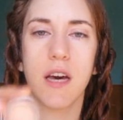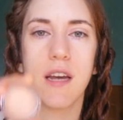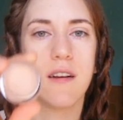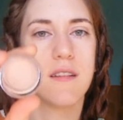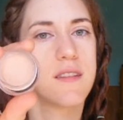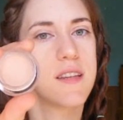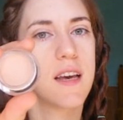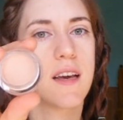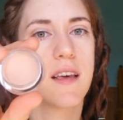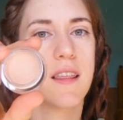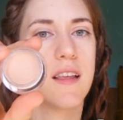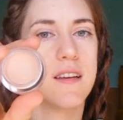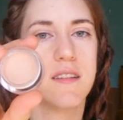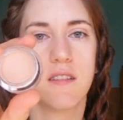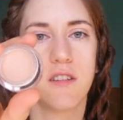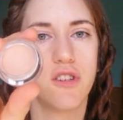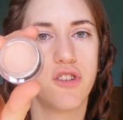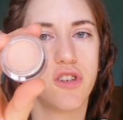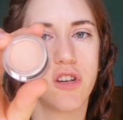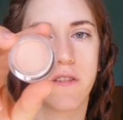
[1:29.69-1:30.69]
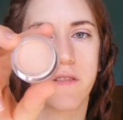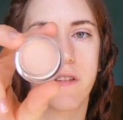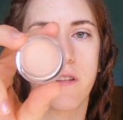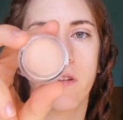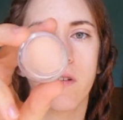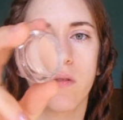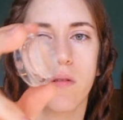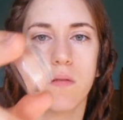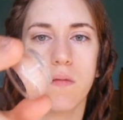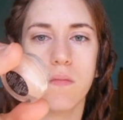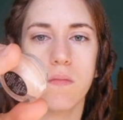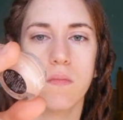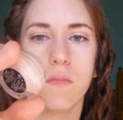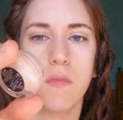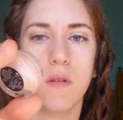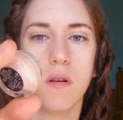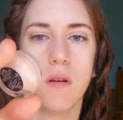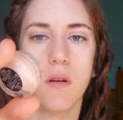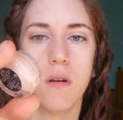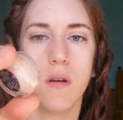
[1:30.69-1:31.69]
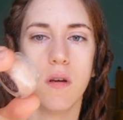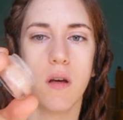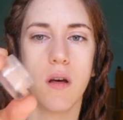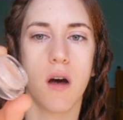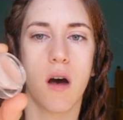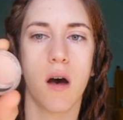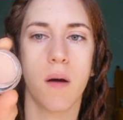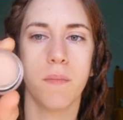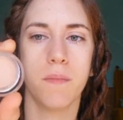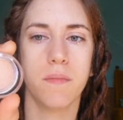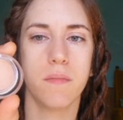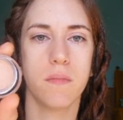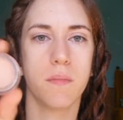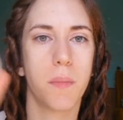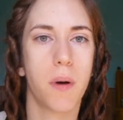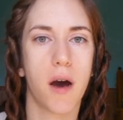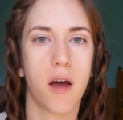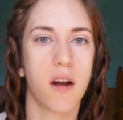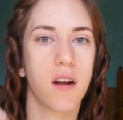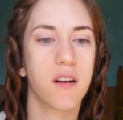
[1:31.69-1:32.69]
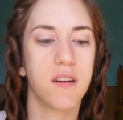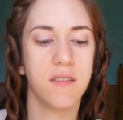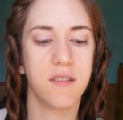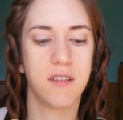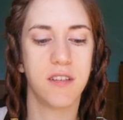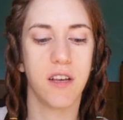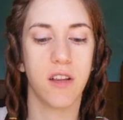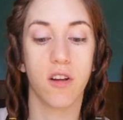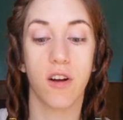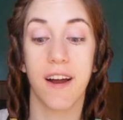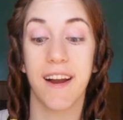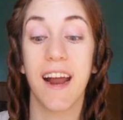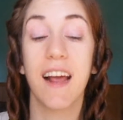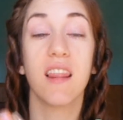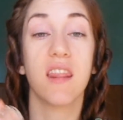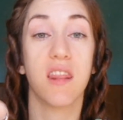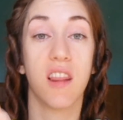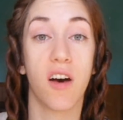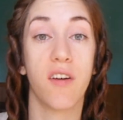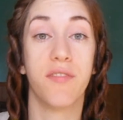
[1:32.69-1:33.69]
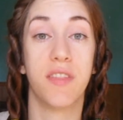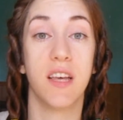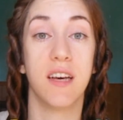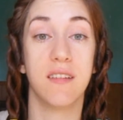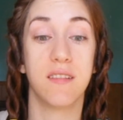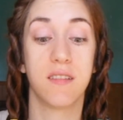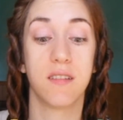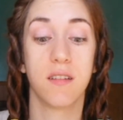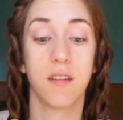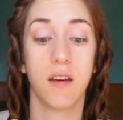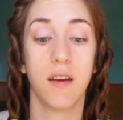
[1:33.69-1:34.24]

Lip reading: And it's like this, it's just a little potted concealer, and I love this.